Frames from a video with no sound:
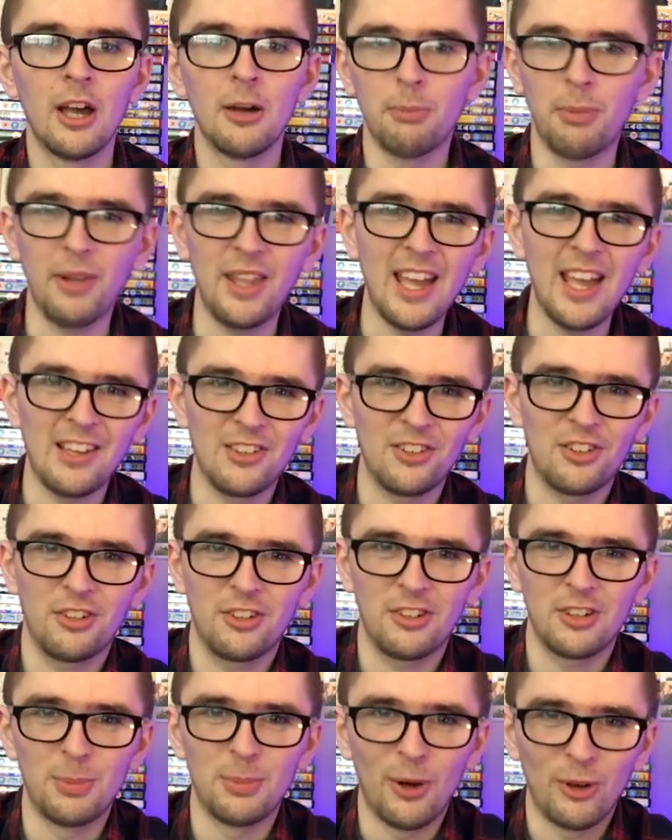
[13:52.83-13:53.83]
But
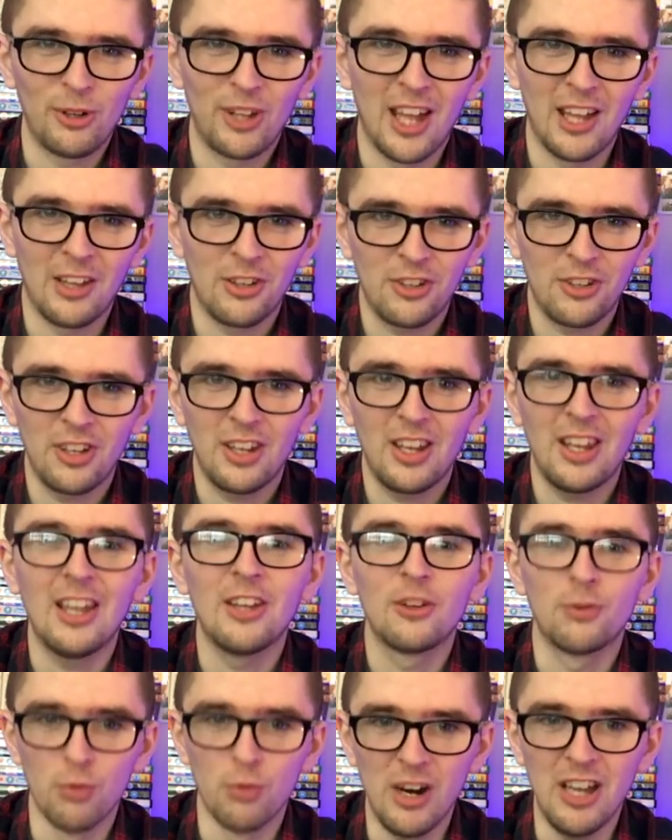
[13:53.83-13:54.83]
yes, the podcast
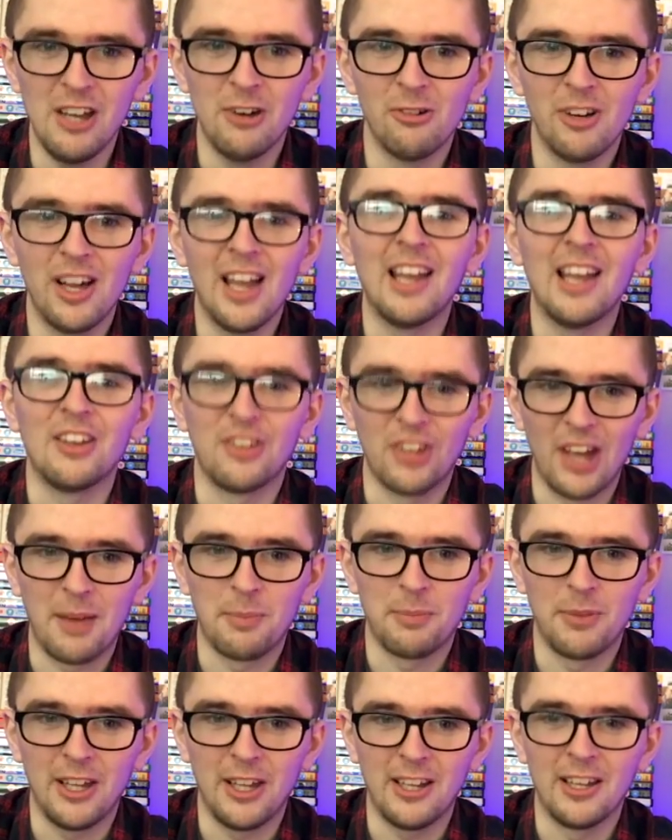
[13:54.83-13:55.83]
is real. It's
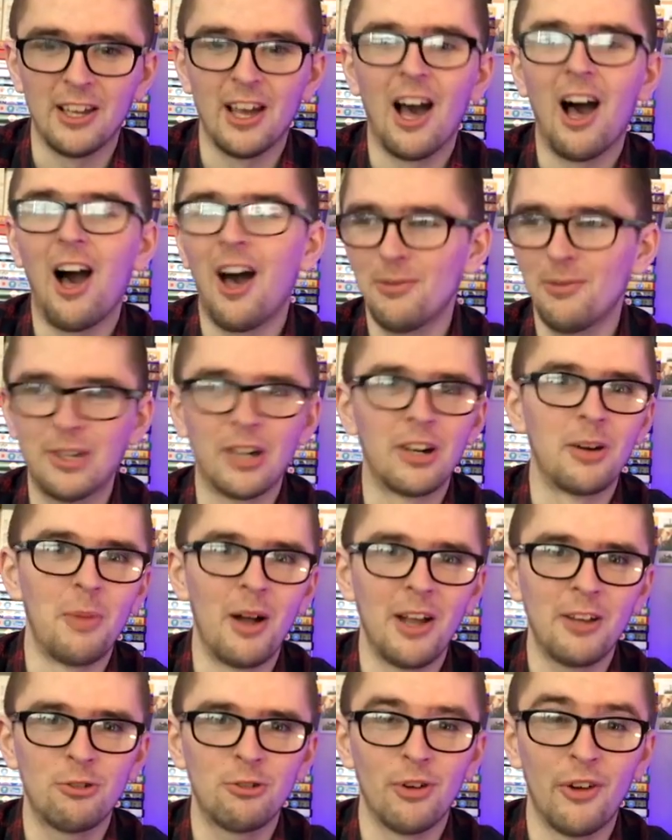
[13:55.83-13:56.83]
happening. I've got a
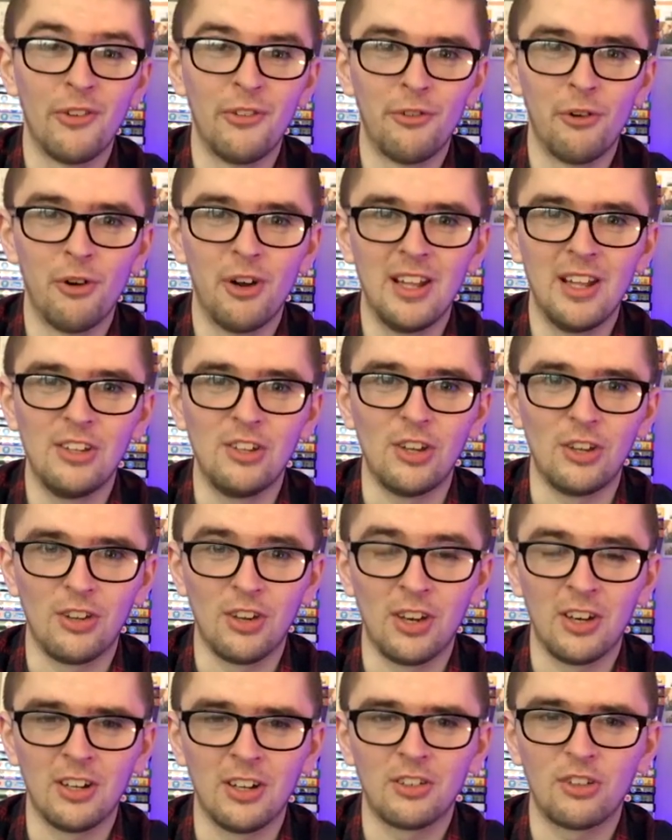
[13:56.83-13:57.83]
microphone for it, as you can
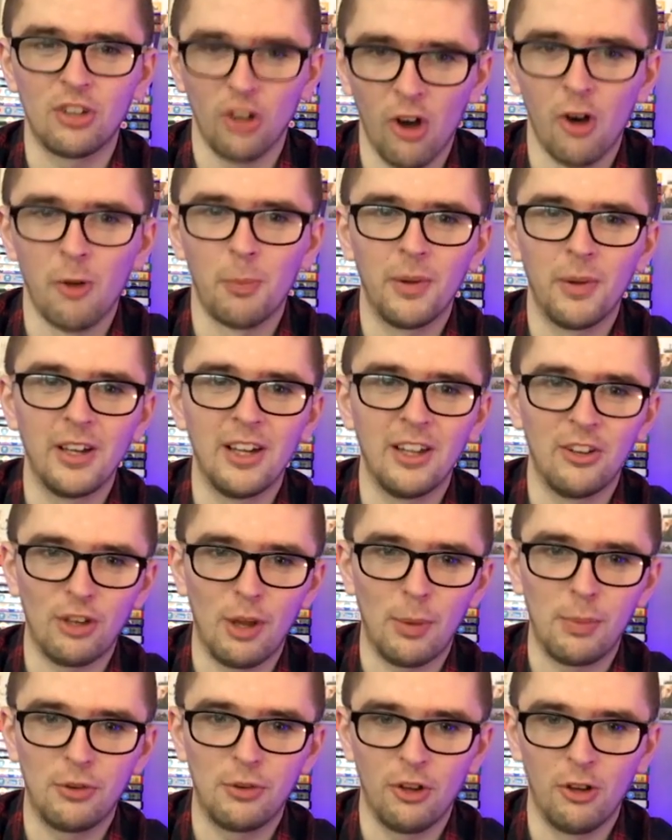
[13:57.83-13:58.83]
see at the top of this
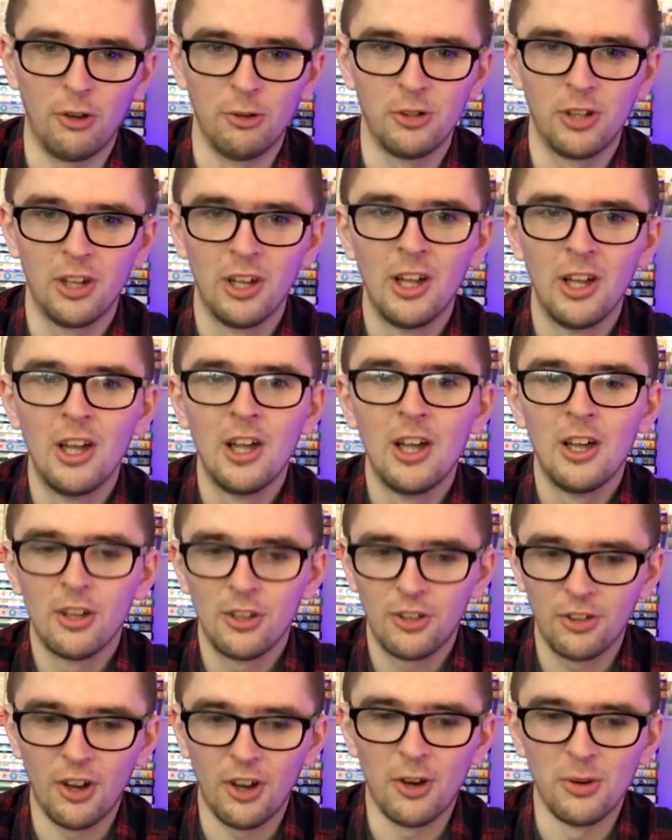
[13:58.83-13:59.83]
episode.
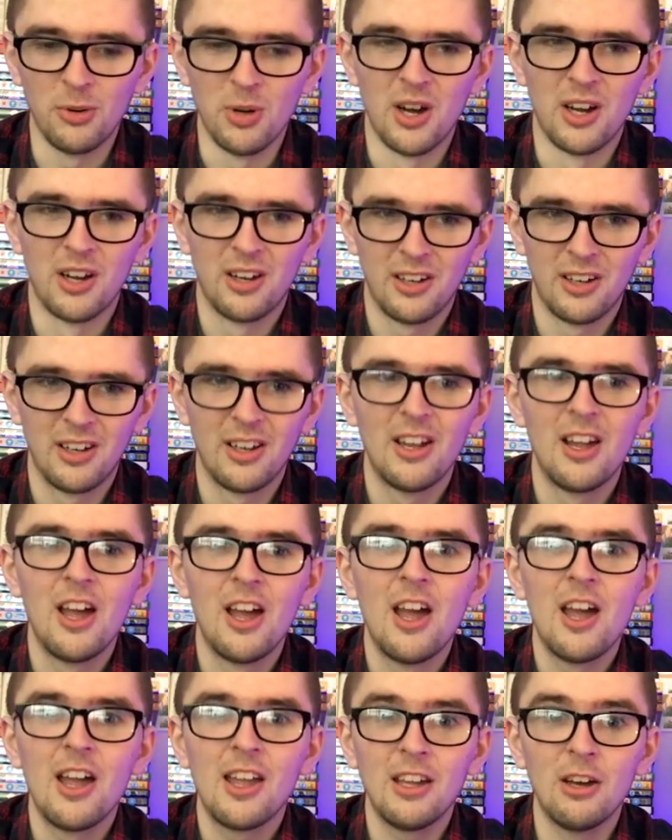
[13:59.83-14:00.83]
So,
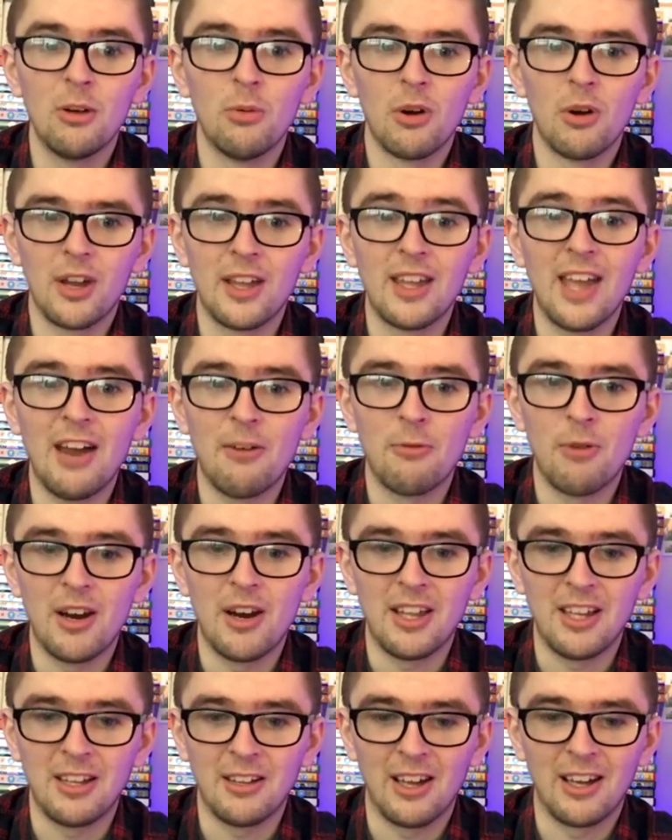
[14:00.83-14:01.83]
you'll want to get
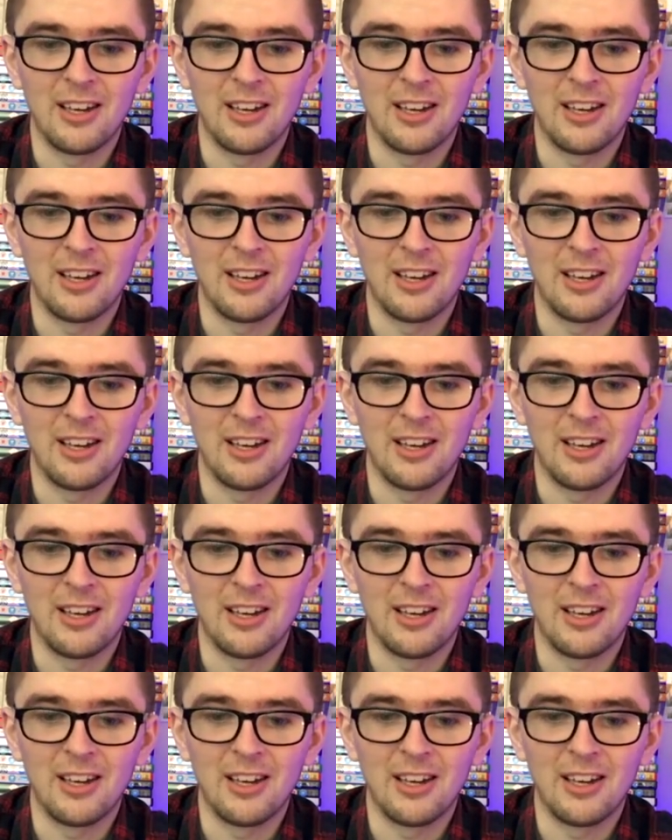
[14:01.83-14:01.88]
ready.